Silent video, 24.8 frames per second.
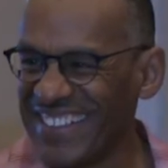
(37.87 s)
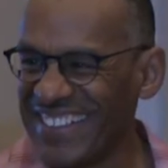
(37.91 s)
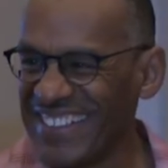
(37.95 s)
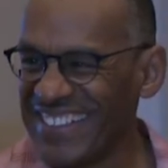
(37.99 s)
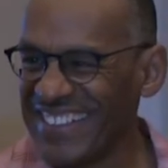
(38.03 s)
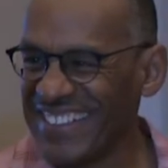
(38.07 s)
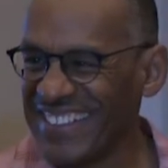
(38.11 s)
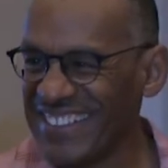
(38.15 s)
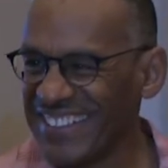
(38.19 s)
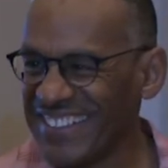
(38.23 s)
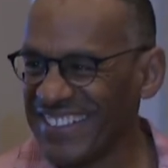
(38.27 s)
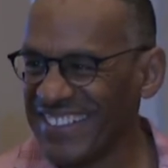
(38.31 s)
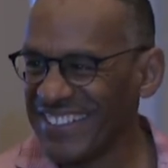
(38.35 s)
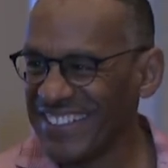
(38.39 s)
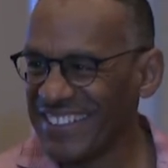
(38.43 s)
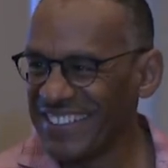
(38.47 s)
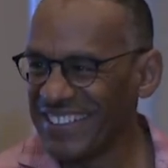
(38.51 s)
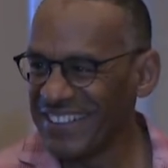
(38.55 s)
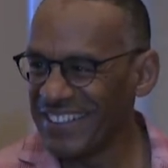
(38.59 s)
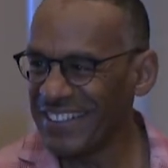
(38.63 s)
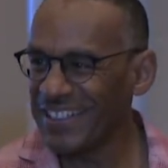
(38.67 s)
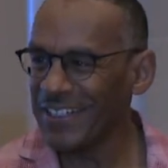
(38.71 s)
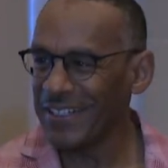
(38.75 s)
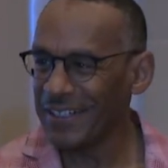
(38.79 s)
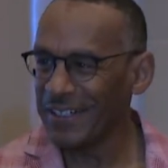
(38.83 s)
early next
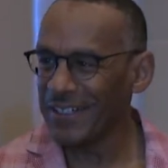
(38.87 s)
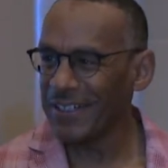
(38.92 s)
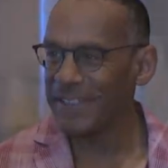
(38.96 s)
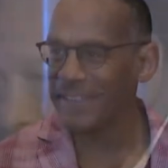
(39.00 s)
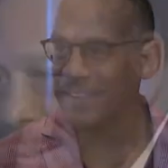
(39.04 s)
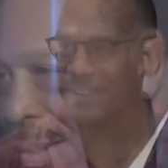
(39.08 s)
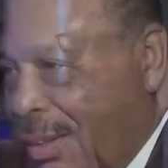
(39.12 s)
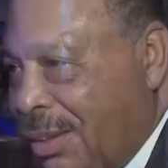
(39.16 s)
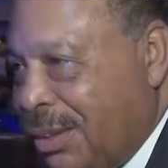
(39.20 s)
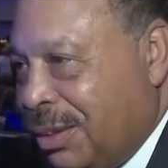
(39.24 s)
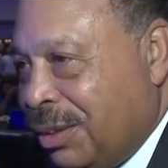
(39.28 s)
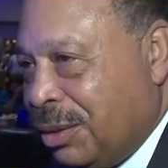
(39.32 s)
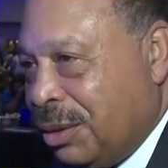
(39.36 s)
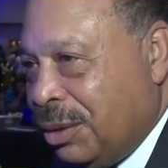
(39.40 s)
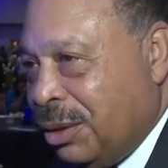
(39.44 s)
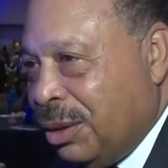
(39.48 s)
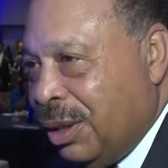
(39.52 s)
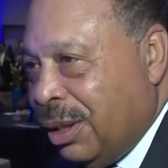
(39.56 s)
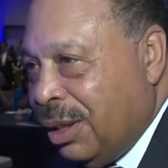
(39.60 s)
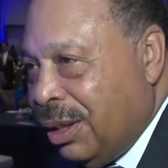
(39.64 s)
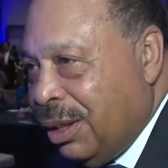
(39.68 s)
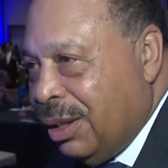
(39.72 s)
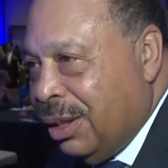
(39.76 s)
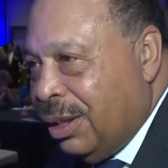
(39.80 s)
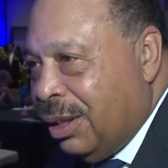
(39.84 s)
year. Is this
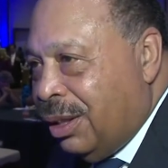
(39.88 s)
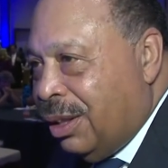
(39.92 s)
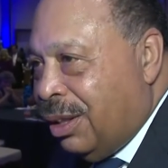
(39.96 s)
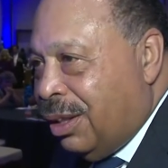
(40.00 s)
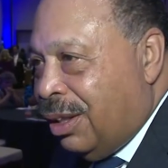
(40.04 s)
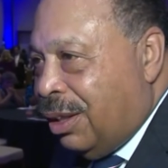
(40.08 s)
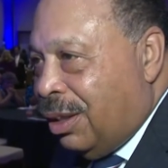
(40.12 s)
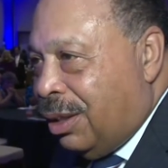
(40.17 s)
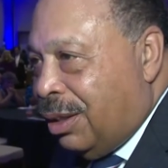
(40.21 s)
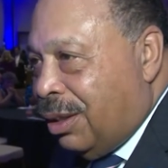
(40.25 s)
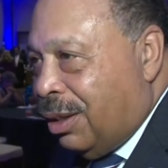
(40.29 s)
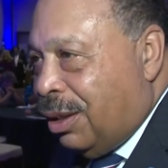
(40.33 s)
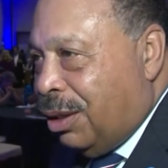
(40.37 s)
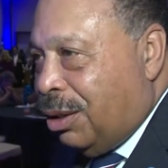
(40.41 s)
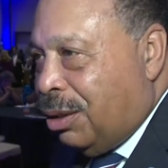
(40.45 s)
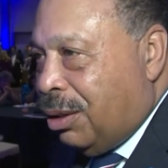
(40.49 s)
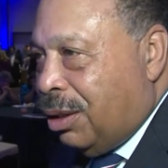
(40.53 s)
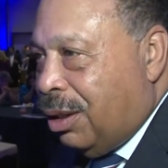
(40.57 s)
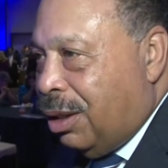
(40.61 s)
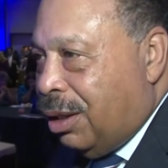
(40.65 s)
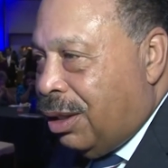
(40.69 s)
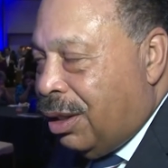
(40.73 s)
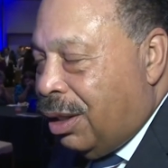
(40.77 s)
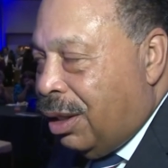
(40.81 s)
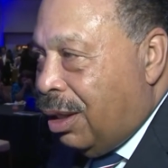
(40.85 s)
just the
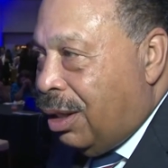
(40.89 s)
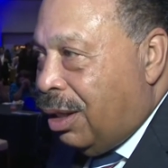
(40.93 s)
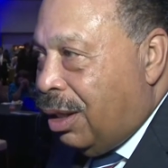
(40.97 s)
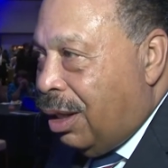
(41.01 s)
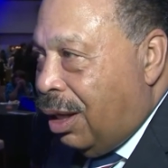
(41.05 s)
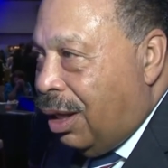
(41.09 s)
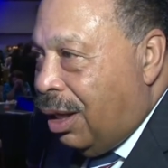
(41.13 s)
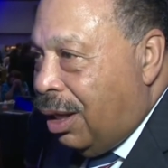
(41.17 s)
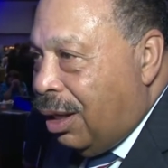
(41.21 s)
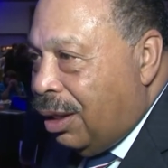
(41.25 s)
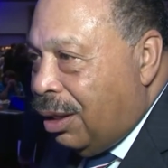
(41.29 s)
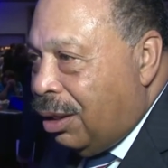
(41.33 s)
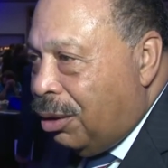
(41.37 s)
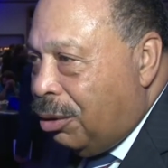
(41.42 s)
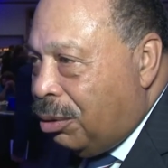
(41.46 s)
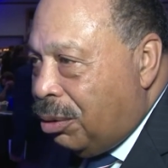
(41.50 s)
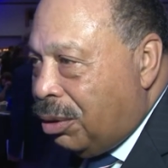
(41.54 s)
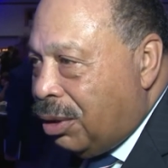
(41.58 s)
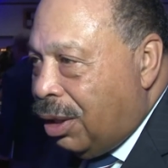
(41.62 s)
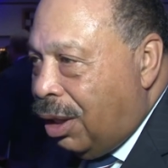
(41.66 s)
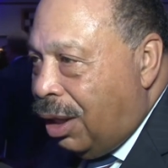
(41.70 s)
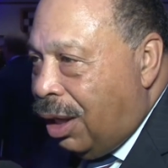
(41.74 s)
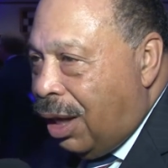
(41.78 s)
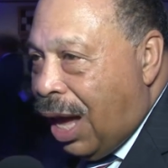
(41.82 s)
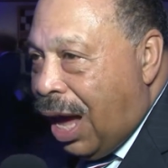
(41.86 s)
stuff that happens in a
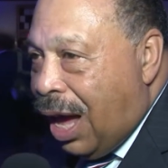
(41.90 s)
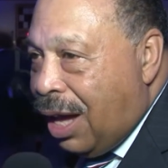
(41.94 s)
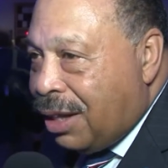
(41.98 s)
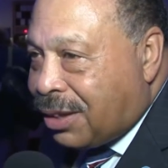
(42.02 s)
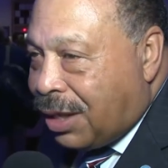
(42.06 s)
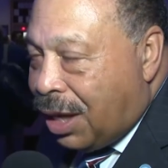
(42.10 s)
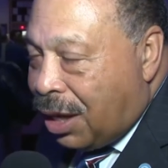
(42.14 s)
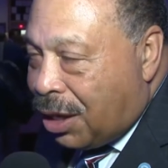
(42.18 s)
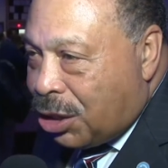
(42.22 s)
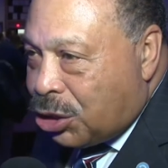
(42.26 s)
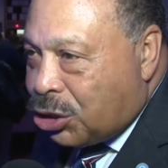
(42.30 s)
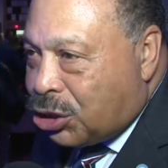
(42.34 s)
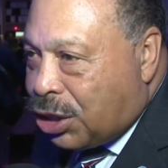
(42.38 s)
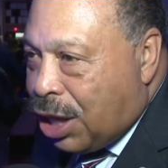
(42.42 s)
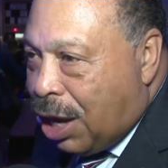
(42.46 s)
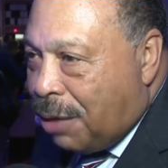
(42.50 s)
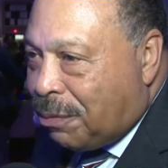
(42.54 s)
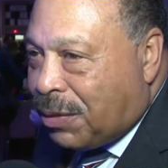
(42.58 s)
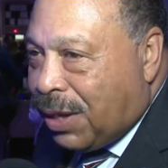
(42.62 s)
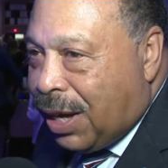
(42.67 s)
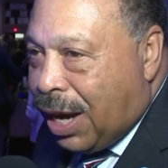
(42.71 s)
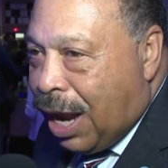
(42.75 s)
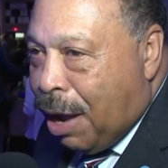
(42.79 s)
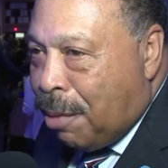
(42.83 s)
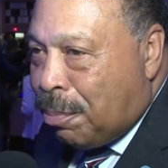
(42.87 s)
party? I think it's
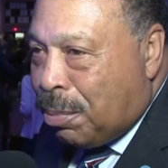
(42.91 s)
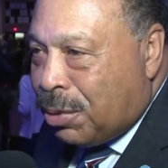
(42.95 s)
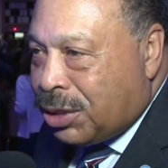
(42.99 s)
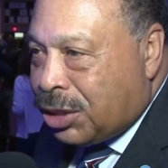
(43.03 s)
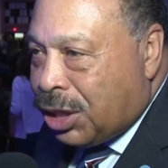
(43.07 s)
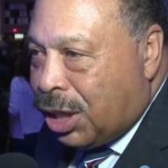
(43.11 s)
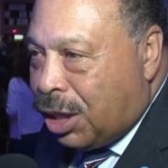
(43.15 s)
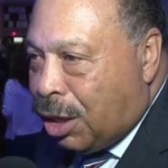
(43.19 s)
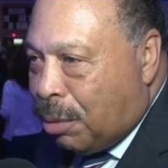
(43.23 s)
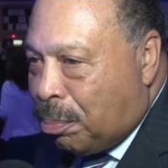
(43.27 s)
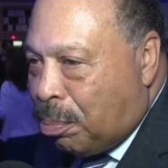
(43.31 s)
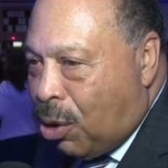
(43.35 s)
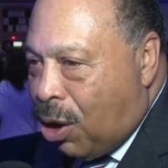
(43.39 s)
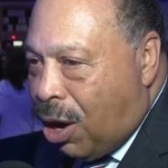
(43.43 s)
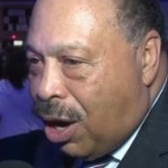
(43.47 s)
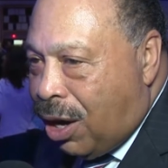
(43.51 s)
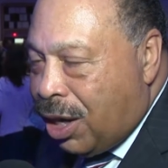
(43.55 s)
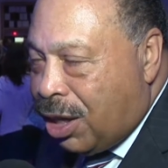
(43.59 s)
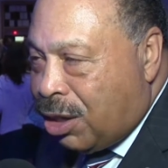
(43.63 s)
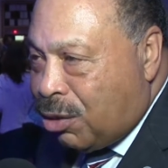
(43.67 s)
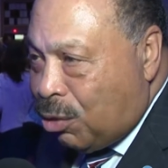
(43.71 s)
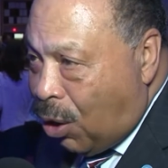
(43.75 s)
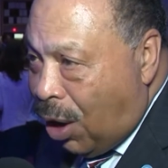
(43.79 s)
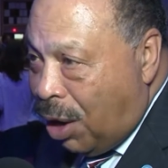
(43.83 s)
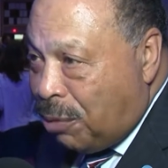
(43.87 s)
stuff that happens in a
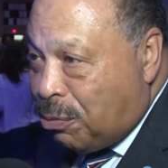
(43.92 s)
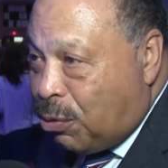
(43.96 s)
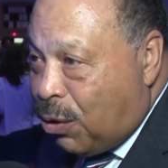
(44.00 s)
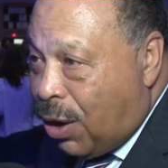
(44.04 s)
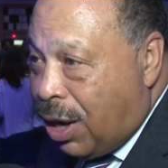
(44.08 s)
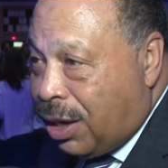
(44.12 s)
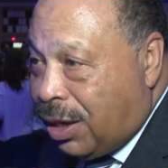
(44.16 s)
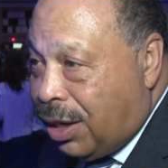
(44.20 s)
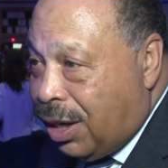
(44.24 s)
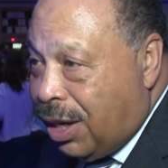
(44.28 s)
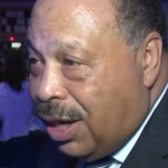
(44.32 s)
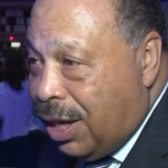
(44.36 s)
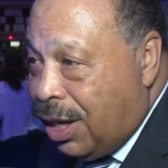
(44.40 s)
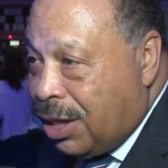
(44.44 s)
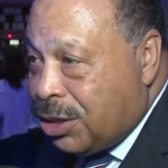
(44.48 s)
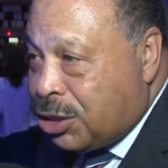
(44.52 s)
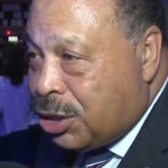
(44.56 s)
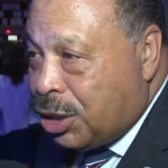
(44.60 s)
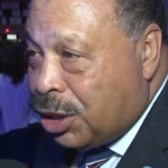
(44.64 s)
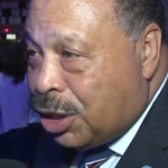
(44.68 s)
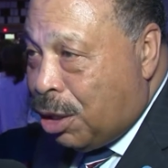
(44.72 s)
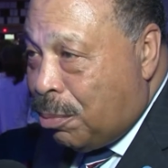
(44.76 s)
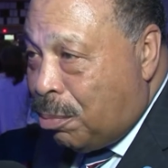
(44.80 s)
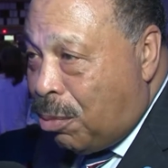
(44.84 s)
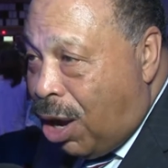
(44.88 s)
party. Quite frankly, it's
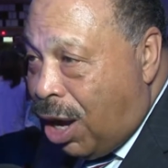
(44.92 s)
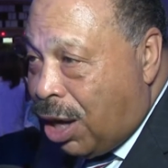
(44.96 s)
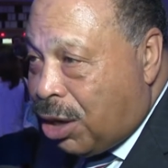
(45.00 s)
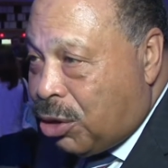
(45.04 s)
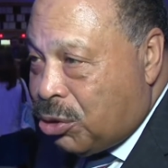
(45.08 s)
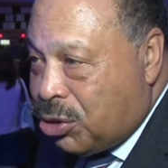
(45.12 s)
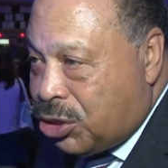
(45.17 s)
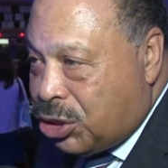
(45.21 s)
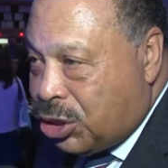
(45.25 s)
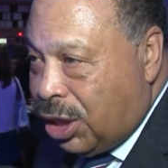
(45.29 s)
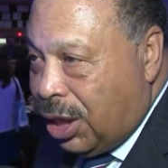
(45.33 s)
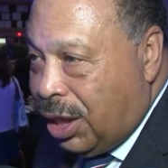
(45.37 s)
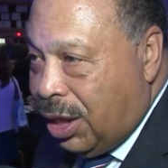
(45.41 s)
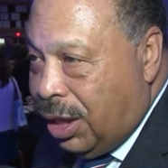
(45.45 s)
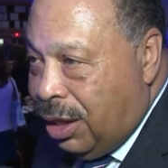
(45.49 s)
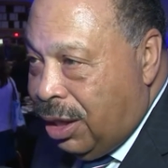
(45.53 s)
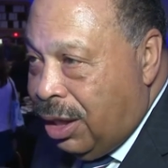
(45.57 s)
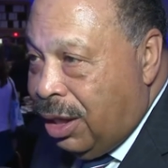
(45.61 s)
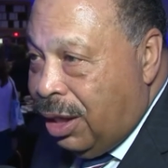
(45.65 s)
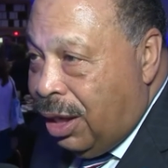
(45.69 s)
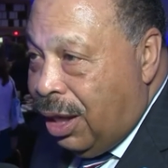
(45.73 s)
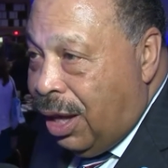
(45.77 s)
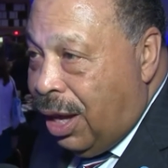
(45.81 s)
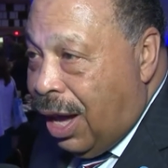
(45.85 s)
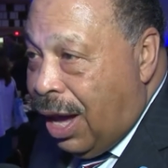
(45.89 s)
a democracy.
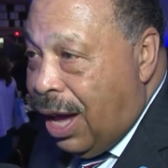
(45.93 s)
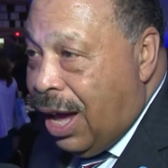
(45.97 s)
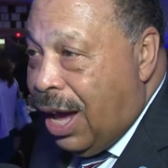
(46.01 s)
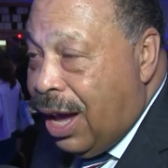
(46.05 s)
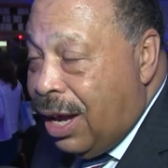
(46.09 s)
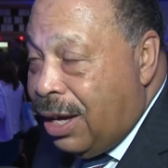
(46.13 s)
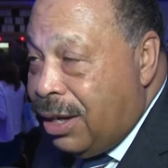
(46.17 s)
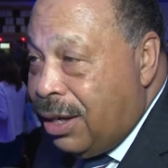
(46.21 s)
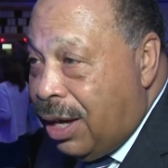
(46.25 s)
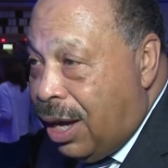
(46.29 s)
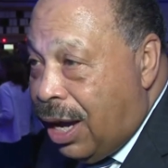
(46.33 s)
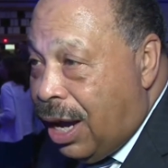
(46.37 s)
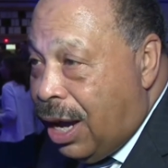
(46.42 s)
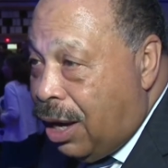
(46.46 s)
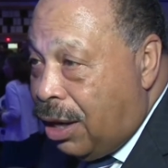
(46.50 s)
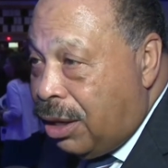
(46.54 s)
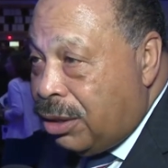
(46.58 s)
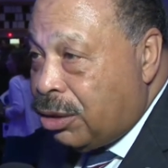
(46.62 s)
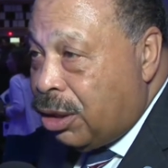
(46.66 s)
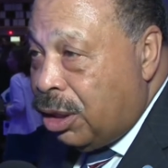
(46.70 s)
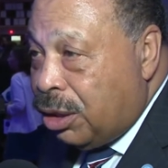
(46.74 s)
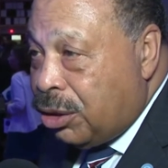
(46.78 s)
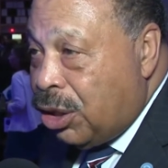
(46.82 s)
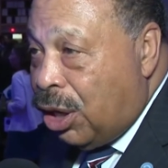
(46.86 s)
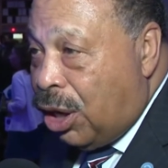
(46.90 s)
And,
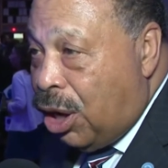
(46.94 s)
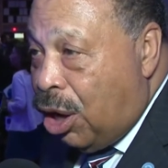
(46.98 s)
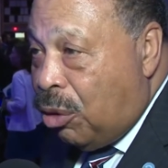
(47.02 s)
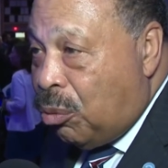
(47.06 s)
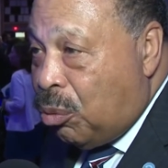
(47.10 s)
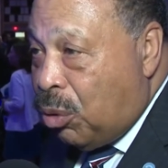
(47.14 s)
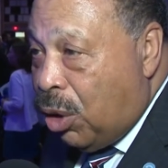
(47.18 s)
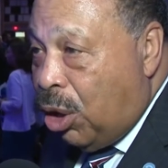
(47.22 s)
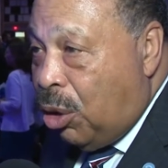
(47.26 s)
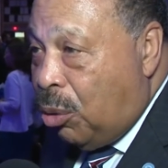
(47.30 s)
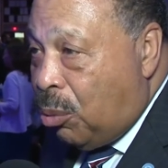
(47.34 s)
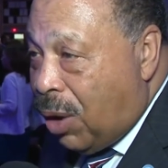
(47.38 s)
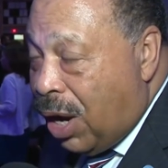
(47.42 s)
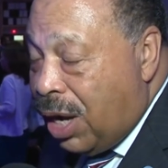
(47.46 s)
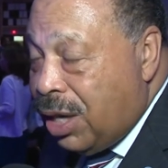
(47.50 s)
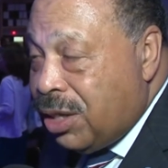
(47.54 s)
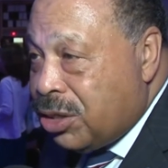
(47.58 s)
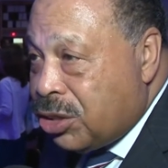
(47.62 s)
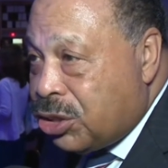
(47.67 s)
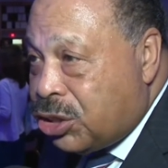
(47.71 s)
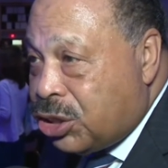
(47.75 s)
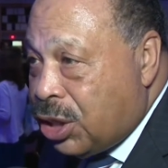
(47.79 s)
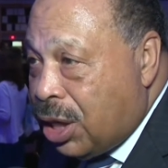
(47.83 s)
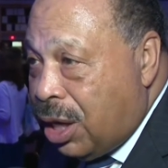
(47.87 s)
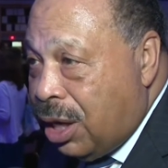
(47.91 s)
uh, you know, we'll wait
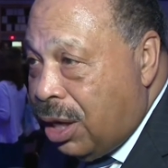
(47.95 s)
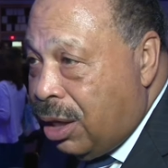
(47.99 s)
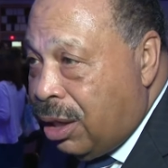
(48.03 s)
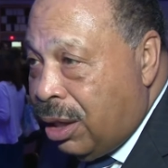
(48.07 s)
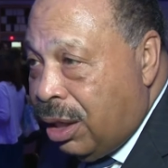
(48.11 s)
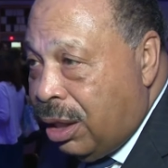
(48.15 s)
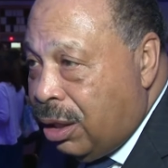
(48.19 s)
and see.